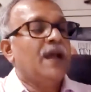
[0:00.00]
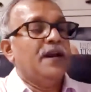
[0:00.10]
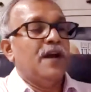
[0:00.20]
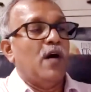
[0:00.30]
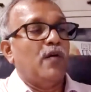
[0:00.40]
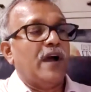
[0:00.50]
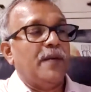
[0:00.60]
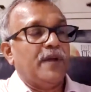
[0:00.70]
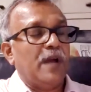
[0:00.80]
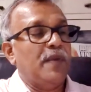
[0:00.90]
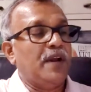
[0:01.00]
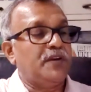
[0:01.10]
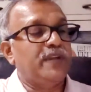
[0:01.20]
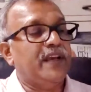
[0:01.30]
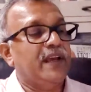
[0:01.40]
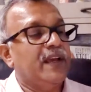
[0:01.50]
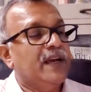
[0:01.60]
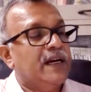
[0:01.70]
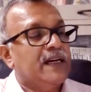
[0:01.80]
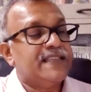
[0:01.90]
Now coming to the
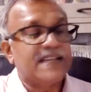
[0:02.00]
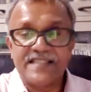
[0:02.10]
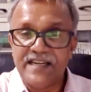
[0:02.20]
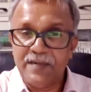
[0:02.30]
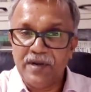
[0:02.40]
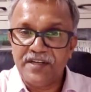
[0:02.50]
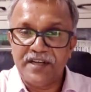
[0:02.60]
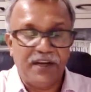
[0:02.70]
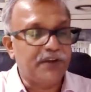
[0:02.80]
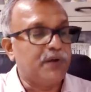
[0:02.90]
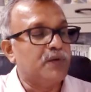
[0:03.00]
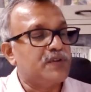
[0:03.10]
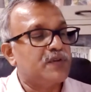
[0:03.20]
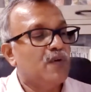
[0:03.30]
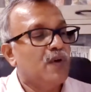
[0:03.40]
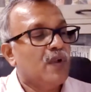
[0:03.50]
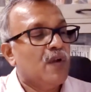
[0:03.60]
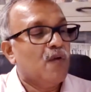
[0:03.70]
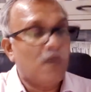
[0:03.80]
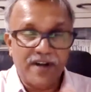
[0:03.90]
sustainability issues.
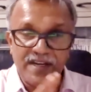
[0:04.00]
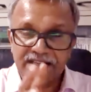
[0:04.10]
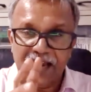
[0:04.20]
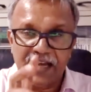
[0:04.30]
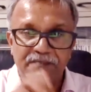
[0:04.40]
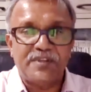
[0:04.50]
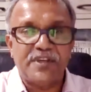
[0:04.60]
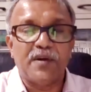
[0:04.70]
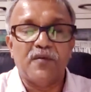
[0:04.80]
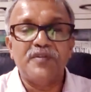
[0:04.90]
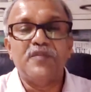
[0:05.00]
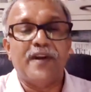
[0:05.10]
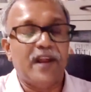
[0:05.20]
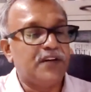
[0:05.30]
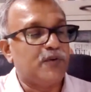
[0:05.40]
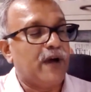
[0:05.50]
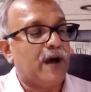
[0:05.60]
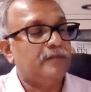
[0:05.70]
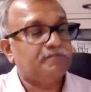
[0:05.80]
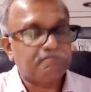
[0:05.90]
One is capturing of juvenile tuna.
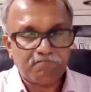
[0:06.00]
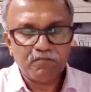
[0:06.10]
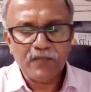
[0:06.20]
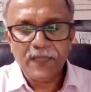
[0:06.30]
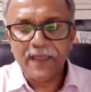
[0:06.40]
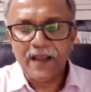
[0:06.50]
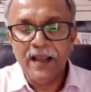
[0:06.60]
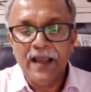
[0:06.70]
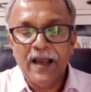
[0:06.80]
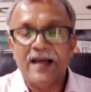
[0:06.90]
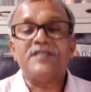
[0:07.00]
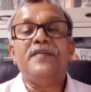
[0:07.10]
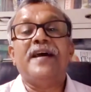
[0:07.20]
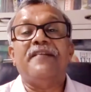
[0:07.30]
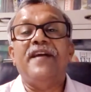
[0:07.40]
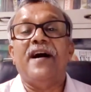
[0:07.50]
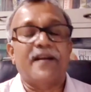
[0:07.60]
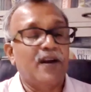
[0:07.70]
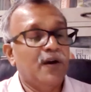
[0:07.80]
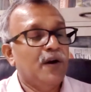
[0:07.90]
As we are aware,
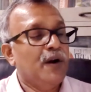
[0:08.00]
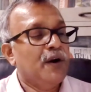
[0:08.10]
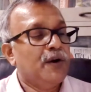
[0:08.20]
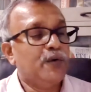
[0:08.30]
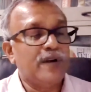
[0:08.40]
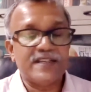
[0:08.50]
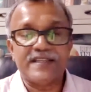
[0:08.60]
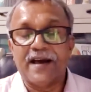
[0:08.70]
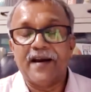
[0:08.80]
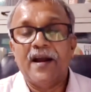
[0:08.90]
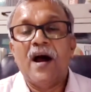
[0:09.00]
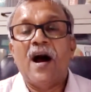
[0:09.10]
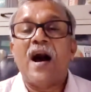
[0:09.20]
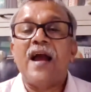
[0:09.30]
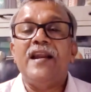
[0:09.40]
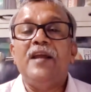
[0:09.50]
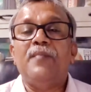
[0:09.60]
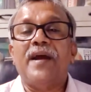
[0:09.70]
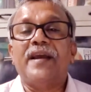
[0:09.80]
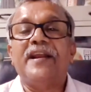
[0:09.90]
tunas are highly
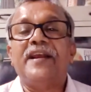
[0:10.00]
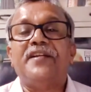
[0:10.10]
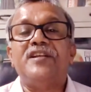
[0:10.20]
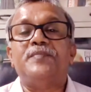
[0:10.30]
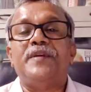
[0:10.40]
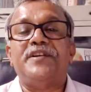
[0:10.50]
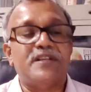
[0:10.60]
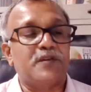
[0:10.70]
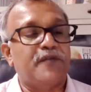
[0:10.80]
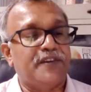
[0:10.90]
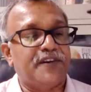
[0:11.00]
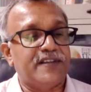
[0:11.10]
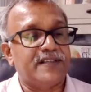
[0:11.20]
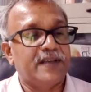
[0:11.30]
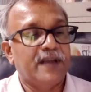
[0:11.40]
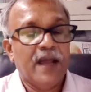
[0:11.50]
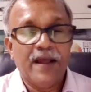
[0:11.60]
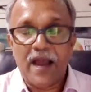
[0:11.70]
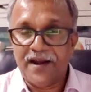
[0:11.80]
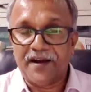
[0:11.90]
migratory species of fishes
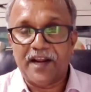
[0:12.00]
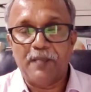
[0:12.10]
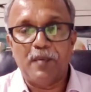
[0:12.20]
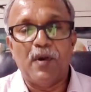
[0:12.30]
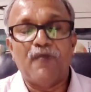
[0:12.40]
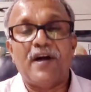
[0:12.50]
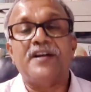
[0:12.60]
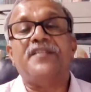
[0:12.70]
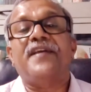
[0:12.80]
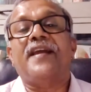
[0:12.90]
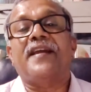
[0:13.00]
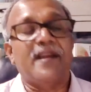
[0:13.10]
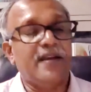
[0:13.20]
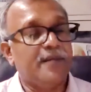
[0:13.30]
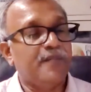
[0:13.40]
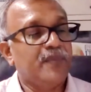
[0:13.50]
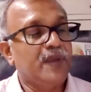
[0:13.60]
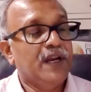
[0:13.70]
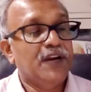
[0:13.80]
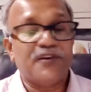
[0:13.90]
and are capable of undertaking
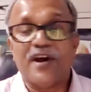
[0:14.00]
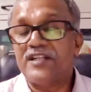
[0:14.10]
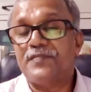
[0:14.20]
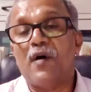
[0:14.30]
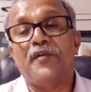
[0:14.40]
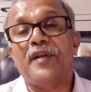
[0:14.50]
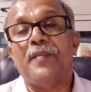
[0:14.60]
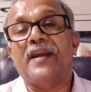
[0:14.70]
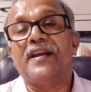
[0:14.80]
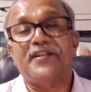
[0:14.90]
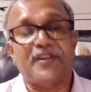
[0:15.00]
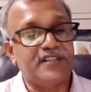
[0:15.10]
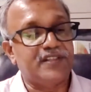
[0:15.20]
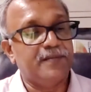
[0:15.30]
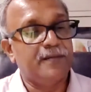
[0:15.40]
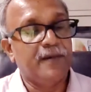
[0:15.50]
transboundary migrations.